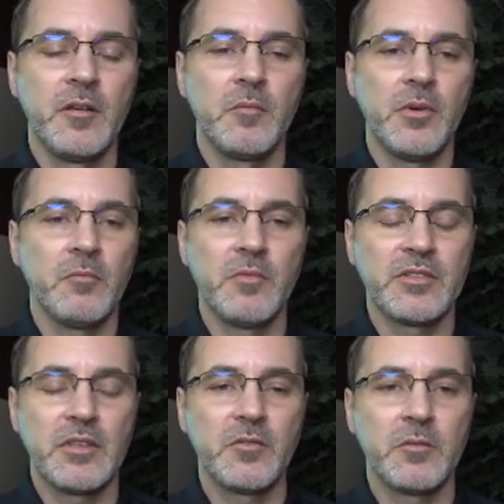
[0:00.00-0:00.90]
But
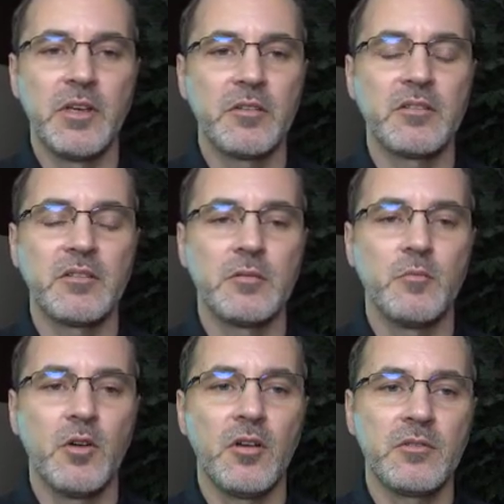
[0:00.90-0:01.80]
almost every mail system
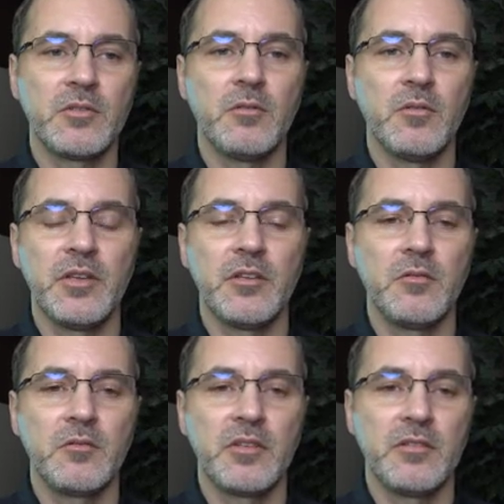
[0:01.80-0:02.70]
will also let
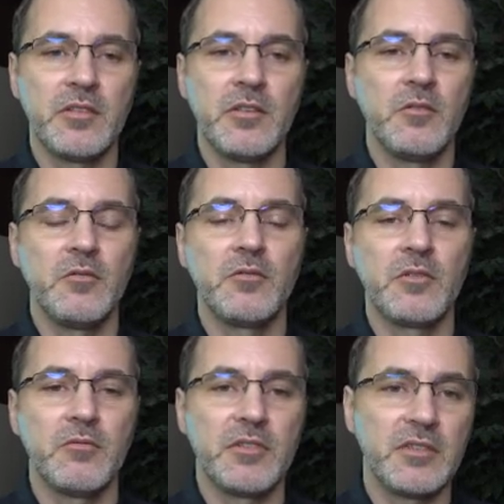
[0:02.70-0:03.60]
you continue
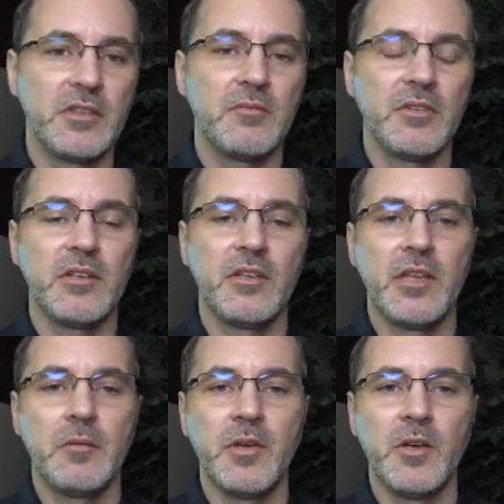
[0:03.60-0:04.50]
to receive it in
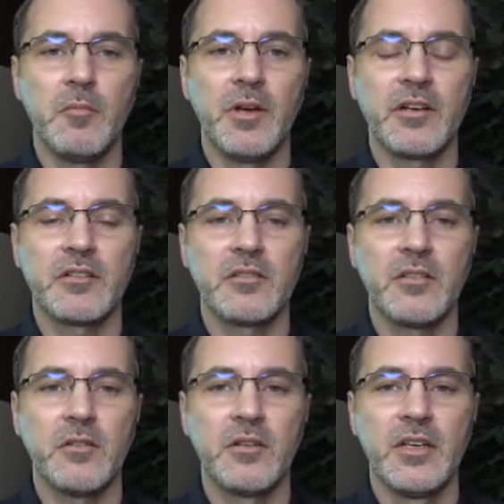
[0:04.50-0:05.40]
that mailbox.
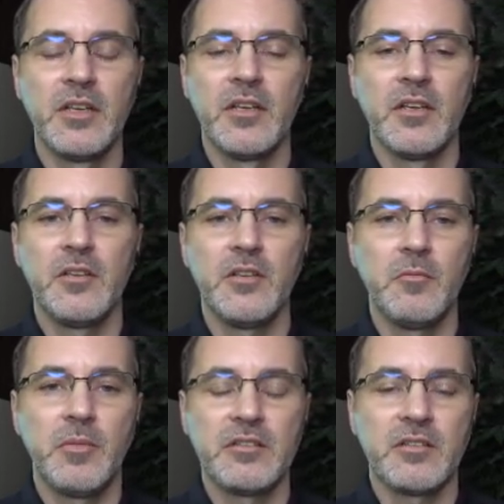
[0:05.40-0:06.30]
So you
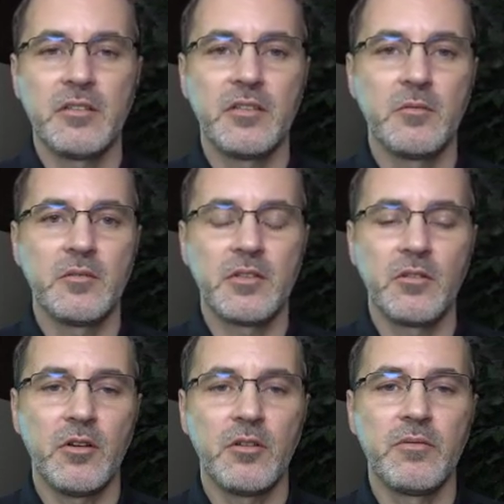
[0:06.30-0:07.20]
basically would
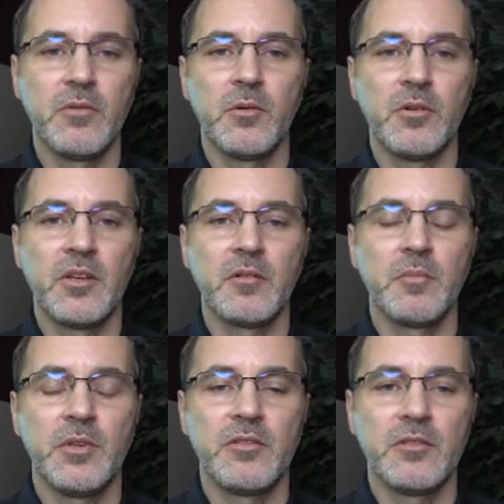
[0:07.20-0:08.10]
turn on forwarding,
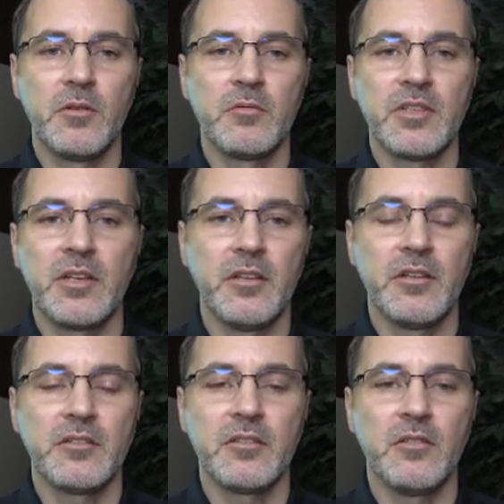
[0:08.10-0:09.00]
but don't tell
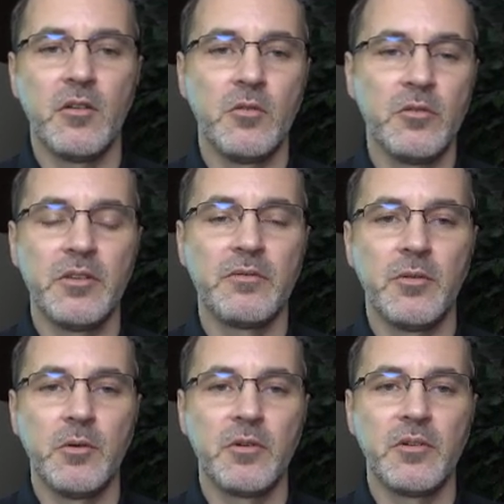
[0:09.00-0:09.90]
it to only
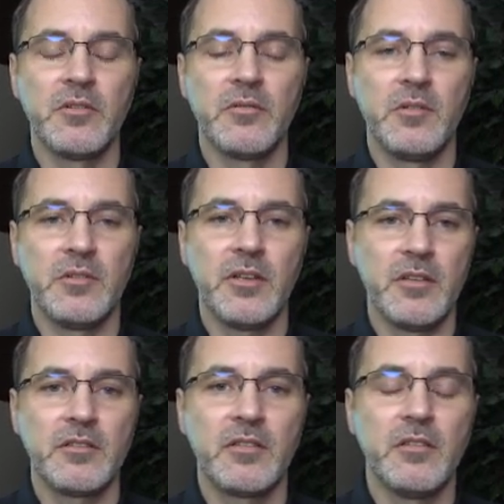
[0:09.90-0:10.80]
forward, tell
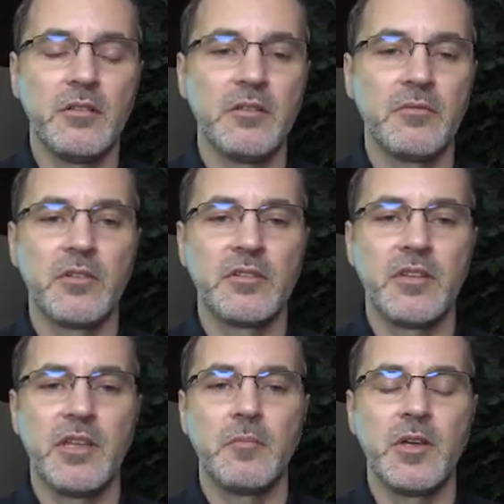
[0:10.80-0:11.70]
it to deliver it to
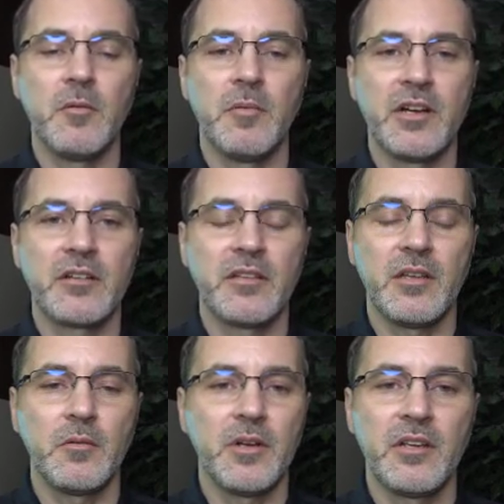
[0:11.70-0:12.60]
that mailbox.
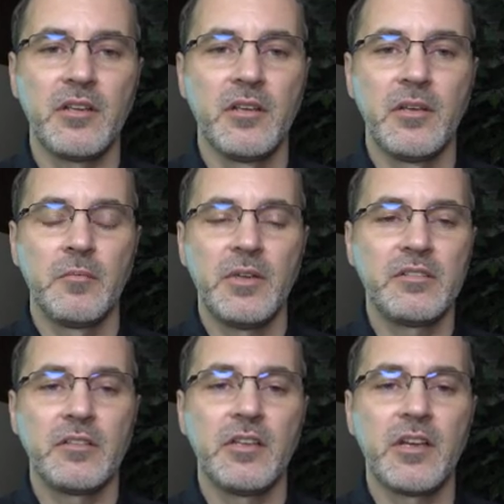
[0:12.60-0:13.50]
That way,
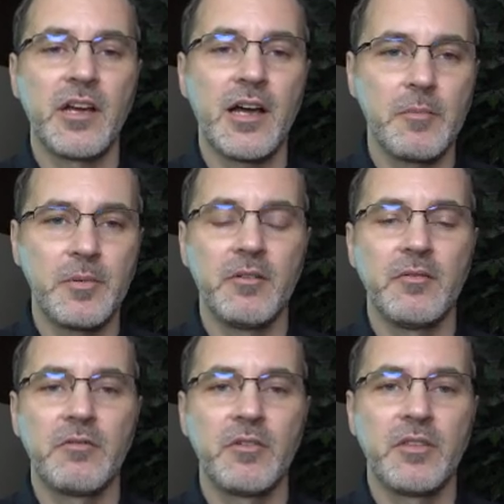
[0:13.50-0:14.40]
basically a copy of
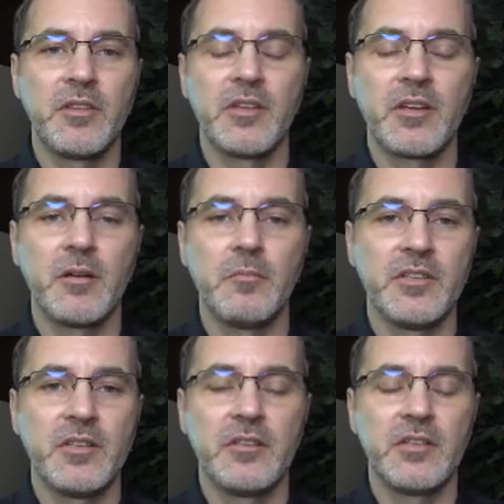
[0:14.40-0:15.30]
everything that comes
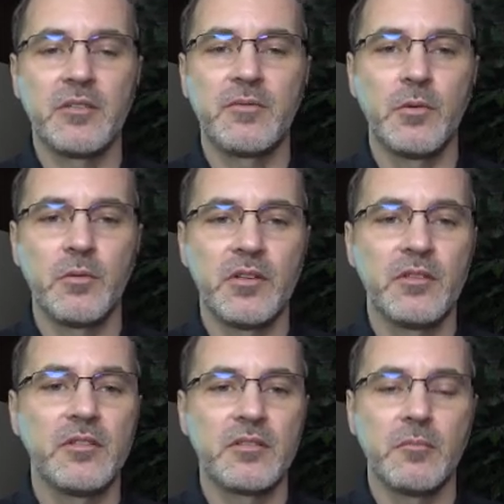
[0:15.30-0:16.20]
in gets
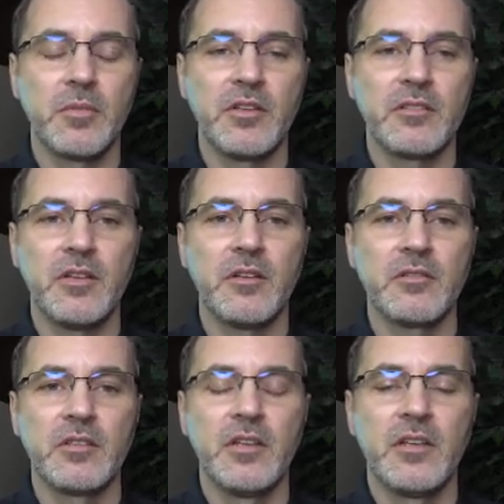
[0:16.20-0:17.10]
forwarded to someplace else.